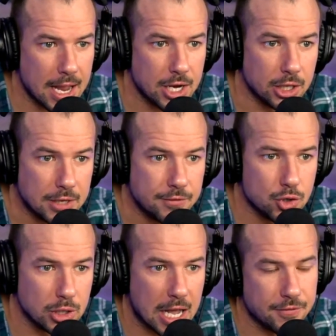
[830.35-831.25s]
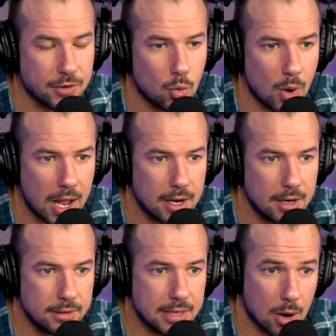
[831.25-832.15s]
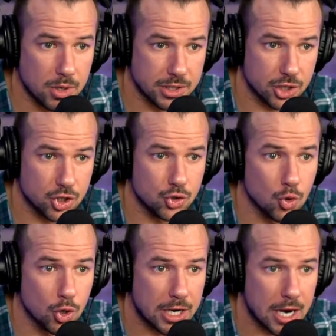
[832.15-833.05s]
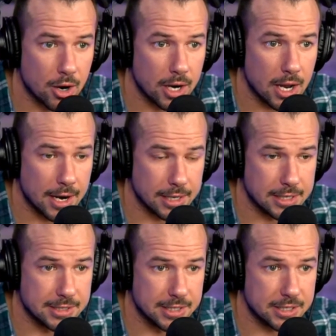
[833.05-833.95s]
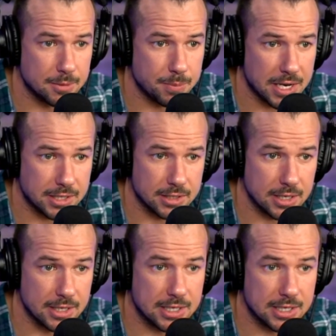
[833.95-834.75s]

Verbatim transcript: And you lived your life in a way that was extraordinary on a consistent basis.